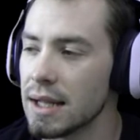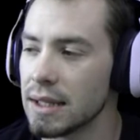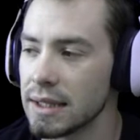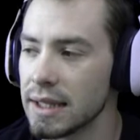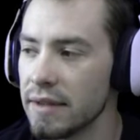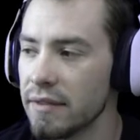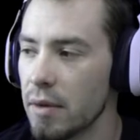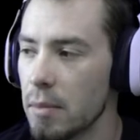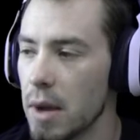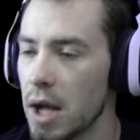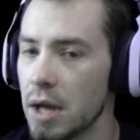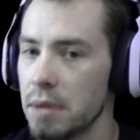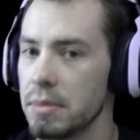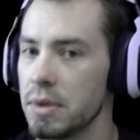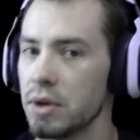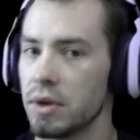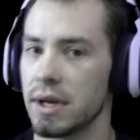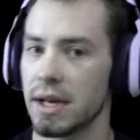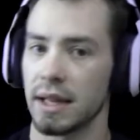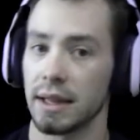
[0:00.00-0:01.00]
leave them
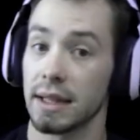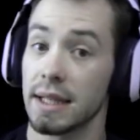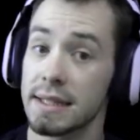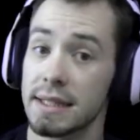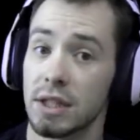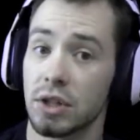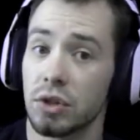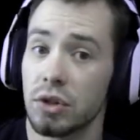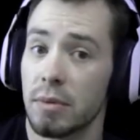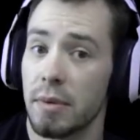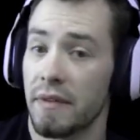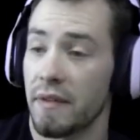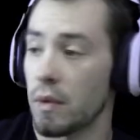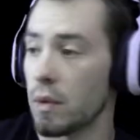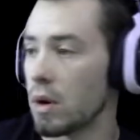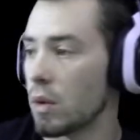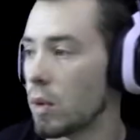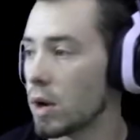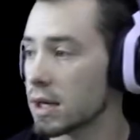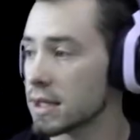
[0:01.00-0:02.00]
unmuted and listen to them if I
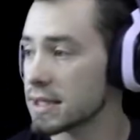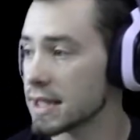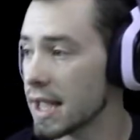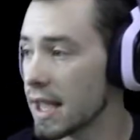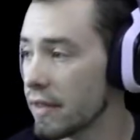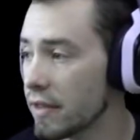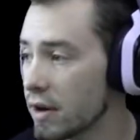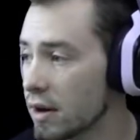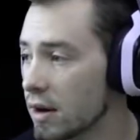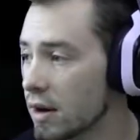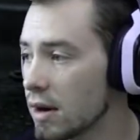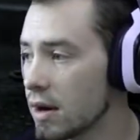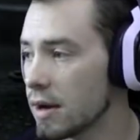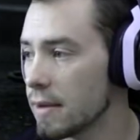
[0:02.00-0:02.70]
want to work together,